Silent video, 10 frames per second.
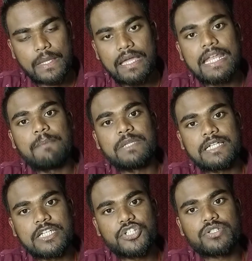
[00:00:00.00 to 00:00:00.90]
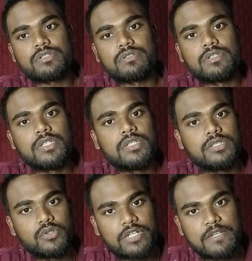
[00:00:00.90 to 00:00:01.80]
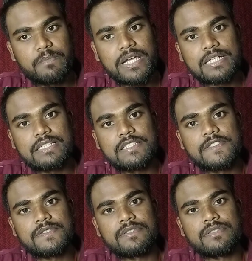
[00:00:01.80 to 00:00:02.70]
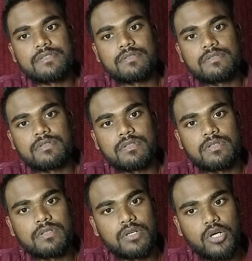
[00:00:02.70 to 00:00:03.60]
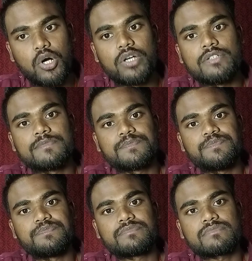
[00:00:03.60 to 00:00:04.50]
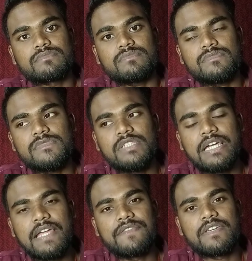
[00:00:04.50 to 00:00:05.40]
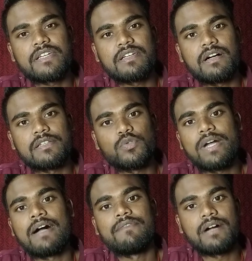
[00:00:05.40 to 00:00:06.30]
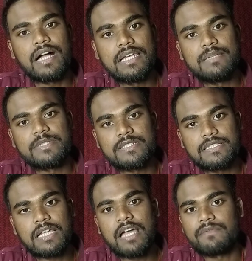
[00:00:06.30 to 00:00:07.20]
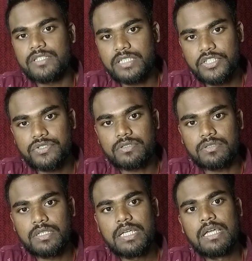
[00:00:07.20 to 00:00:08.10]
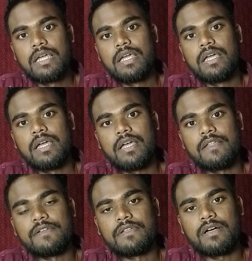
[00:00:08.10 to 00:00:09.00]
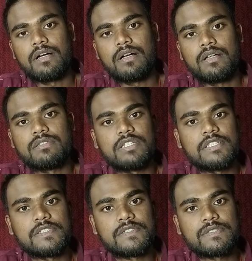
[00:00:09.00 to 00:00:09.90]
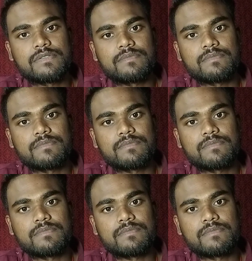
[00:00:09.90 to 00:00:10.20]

an application you can practice on, and I think you have unlimited conversation. And there's